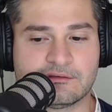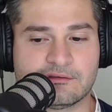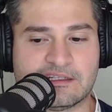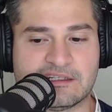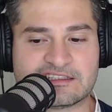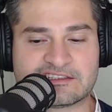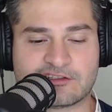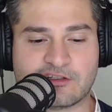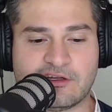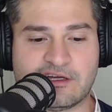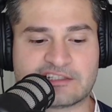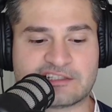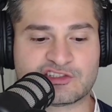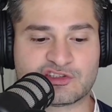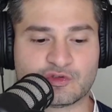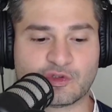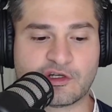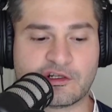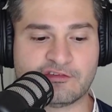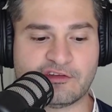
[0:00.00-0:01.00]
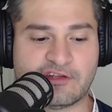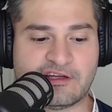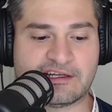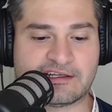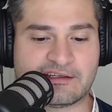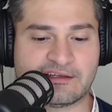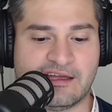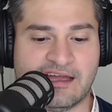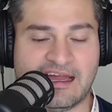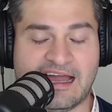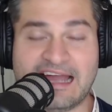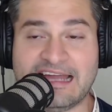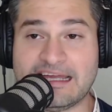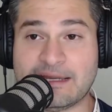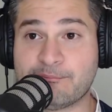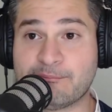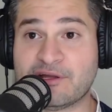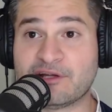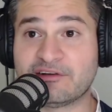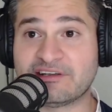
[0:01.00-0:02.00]
is like sort of like, hey,
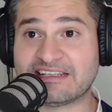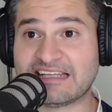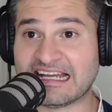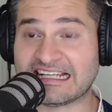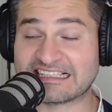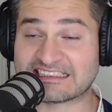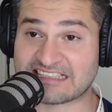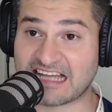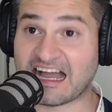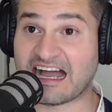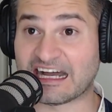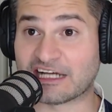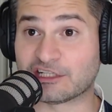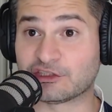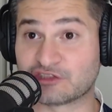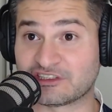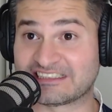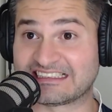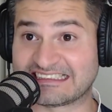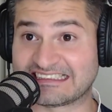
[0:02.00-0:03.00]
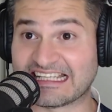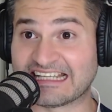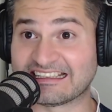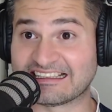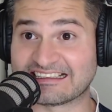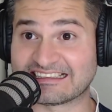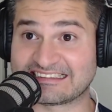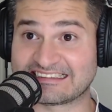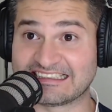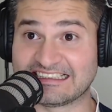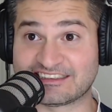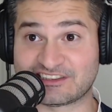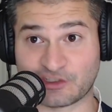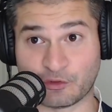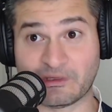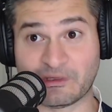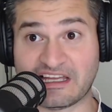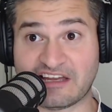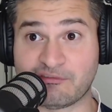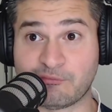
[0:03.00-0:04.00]
America has 100 senator seats, so
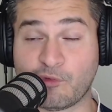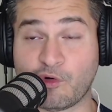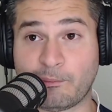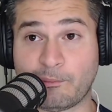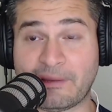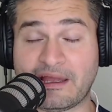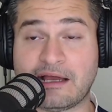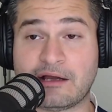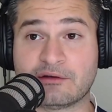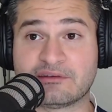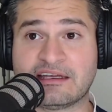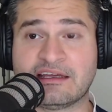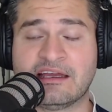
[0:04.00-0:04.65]
we have more power there.